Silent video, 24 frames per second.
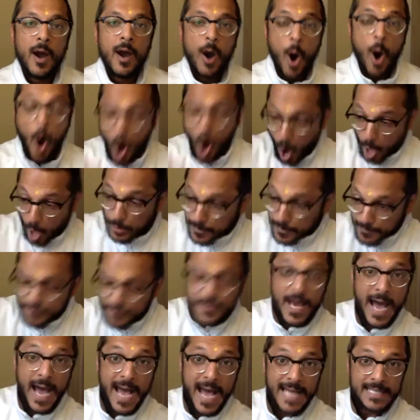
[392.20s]
All of
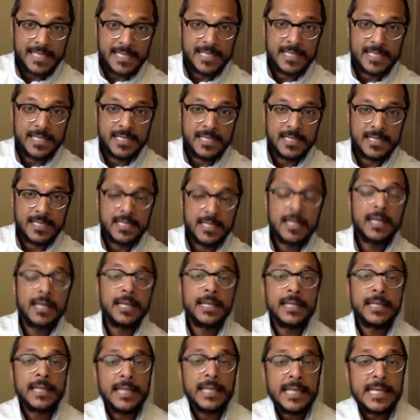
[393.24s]
that
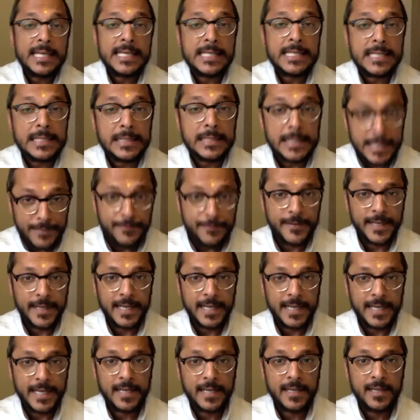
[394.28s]
is living.
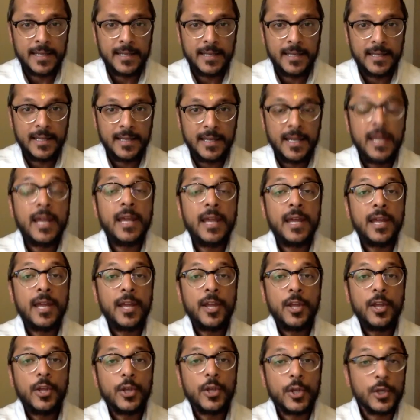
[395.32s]

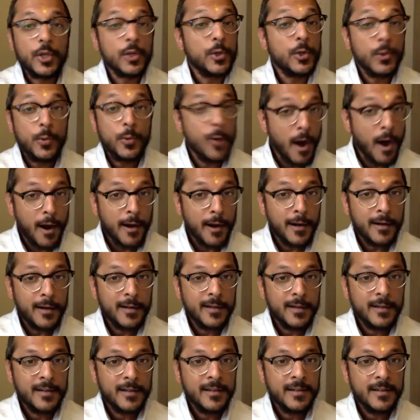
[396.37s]
You are
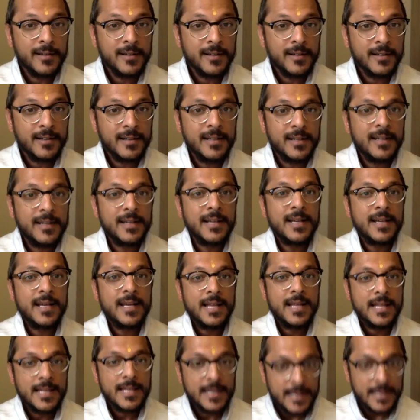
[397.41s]

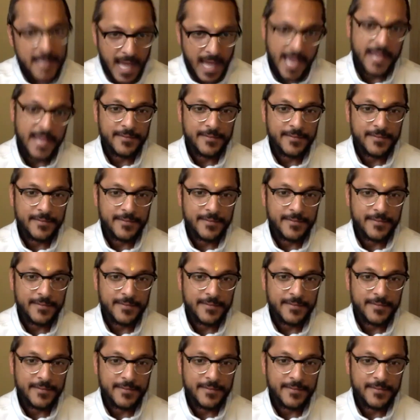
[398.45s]
life.